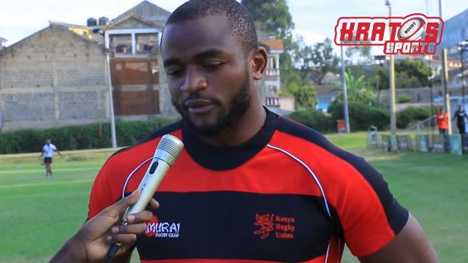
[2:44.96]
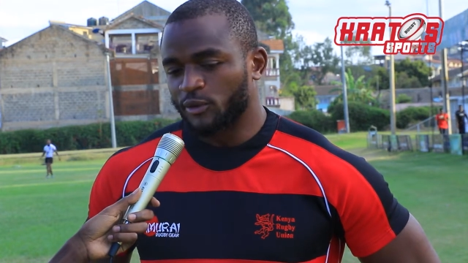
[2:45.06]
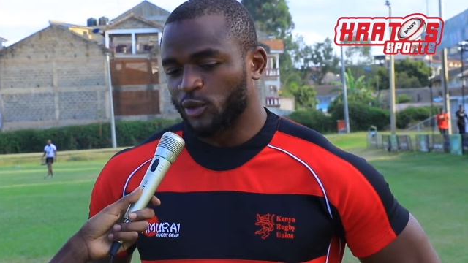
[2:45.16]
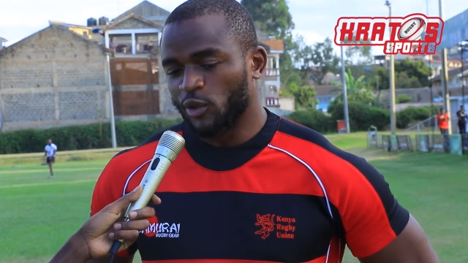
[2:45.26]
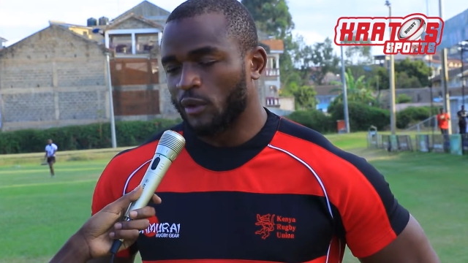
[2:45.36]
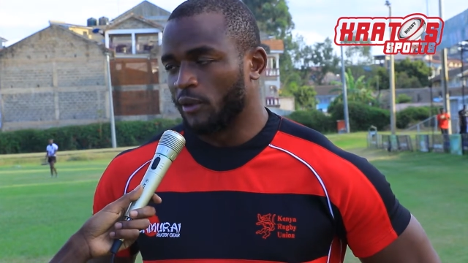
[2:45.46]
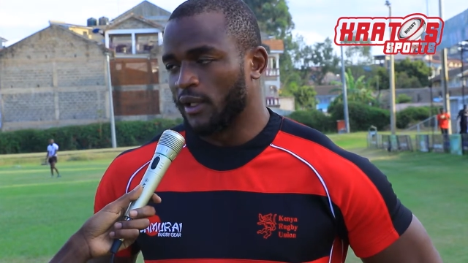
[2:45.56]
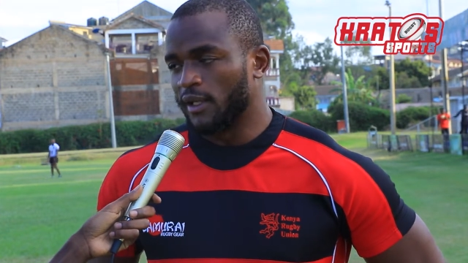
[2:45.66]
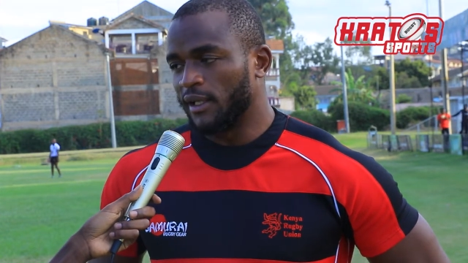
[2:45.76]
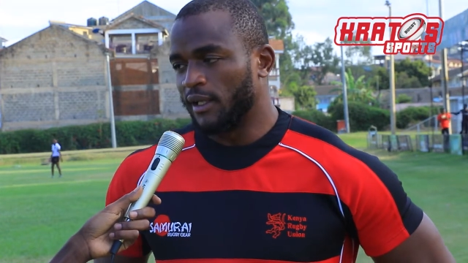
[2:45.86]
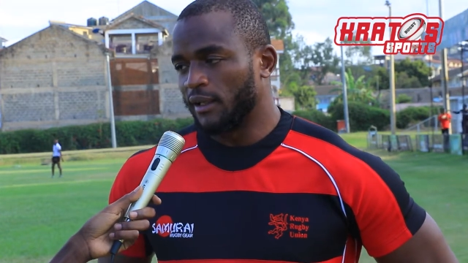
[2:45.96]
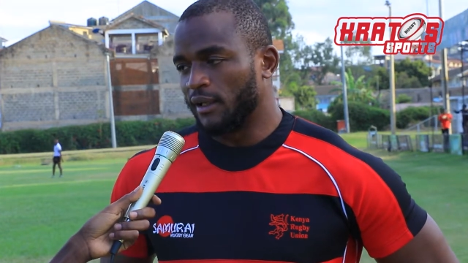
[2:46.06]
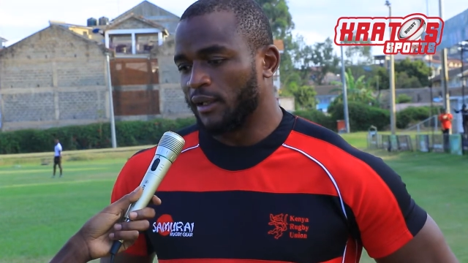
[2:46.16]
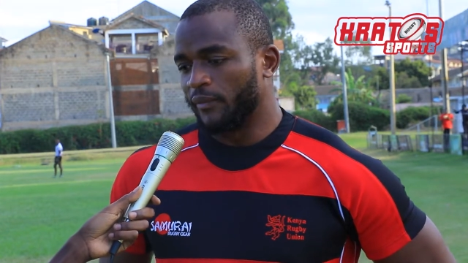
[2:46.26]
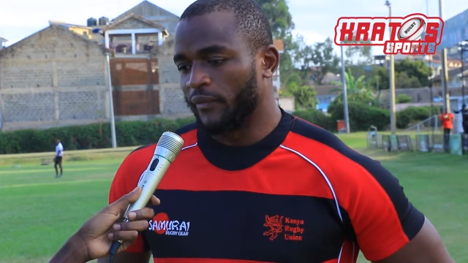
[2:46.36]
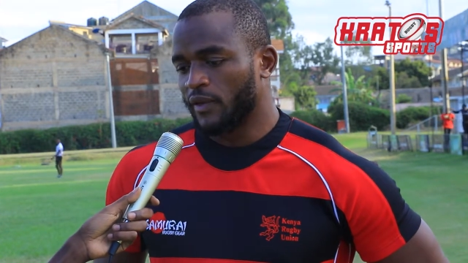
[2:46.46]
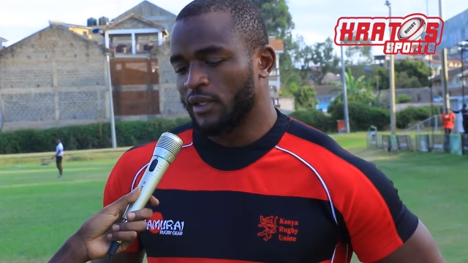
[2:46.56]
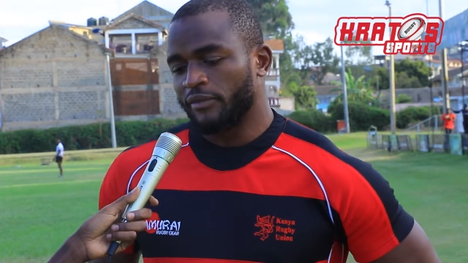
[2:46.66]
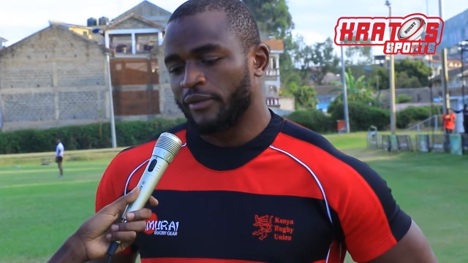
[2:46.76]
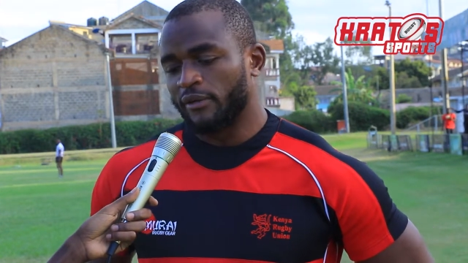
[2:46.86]
show up on that day and um, give
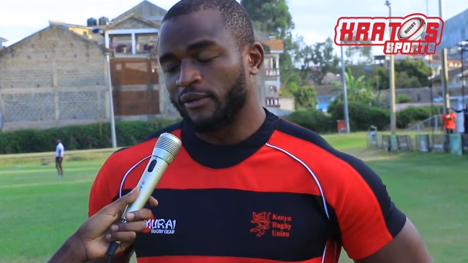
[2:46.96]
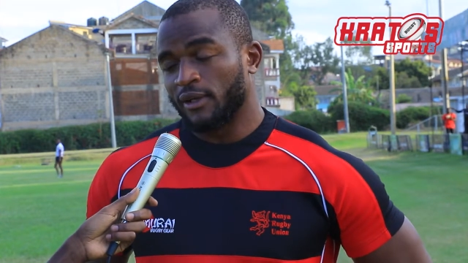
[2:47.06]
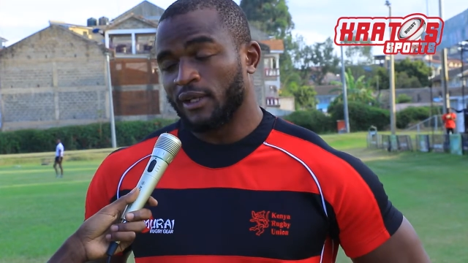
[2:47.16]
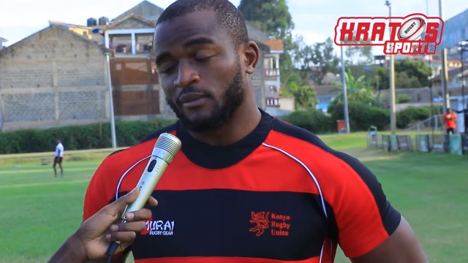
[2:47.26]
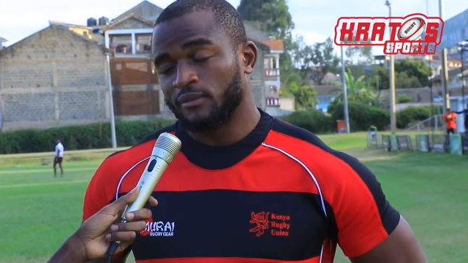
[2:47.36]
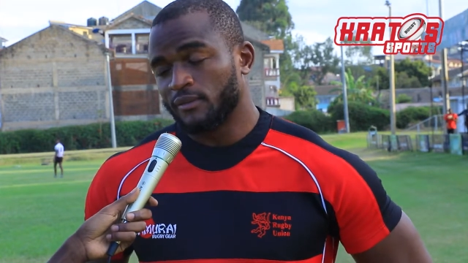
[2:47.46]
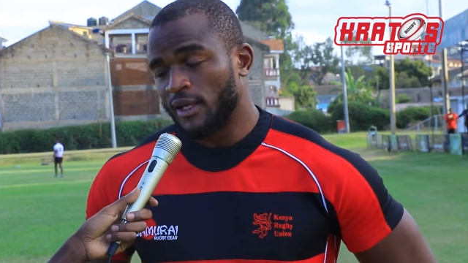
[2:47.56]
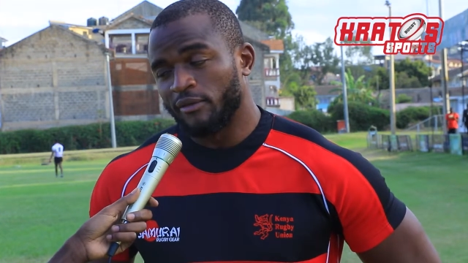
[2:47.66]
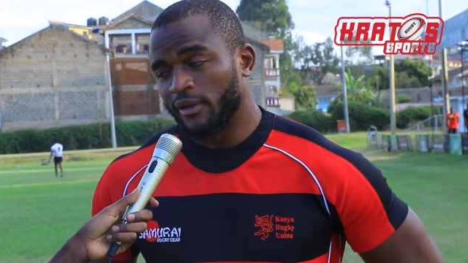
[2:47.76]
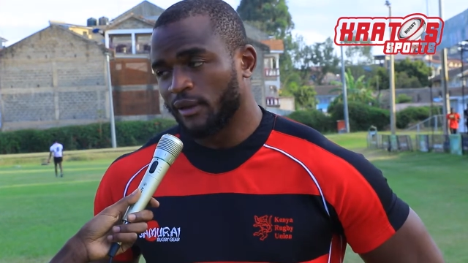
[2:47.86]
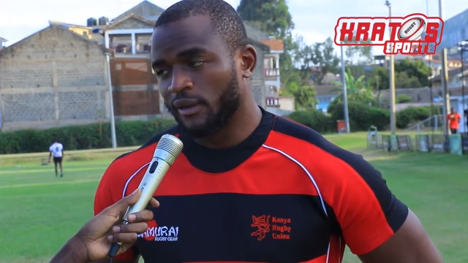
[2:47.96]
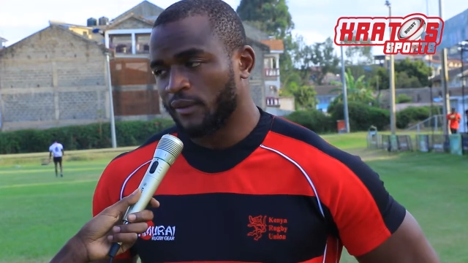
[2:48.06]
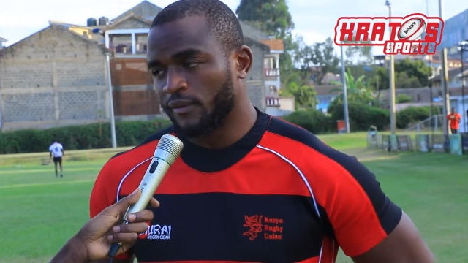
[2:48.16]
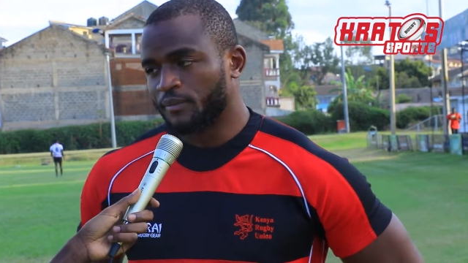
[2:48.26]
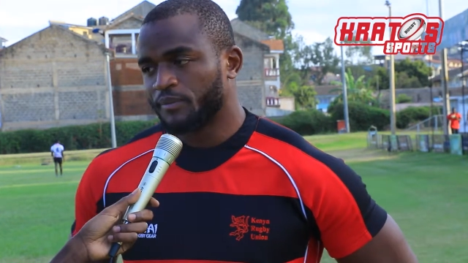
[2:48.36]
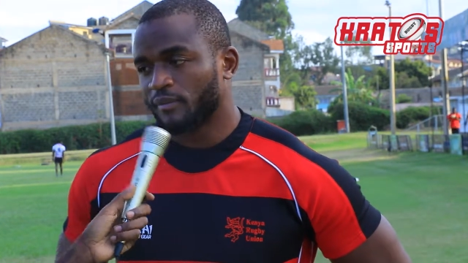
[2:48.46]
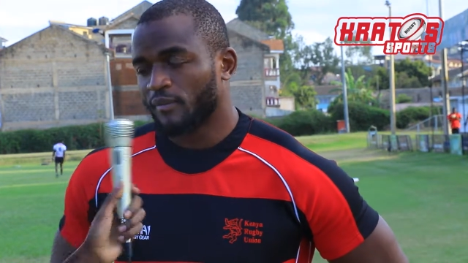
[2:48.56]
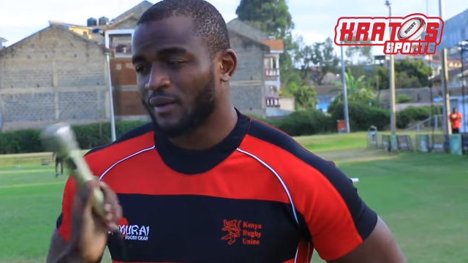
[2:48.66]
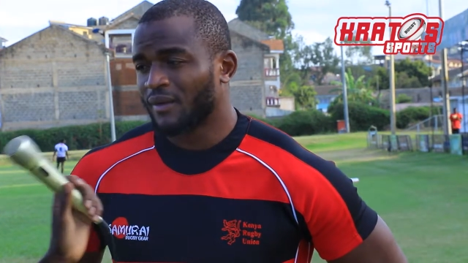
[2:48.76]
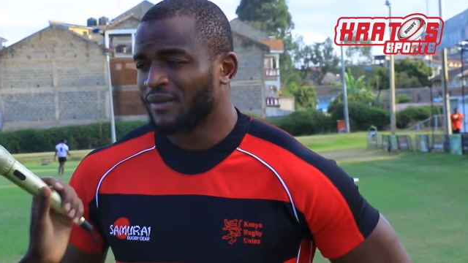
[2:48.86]
every game everything. All right,